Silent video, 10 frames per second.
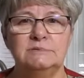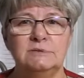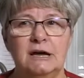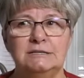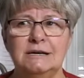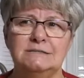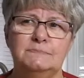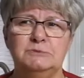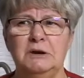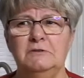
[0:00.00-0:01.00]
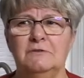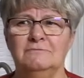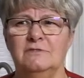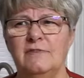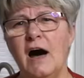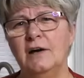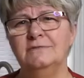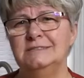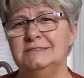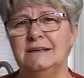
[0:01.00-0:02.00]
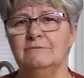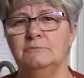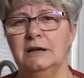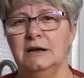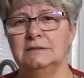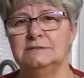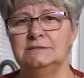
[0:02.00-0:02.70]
So that takes between five and seven minutes.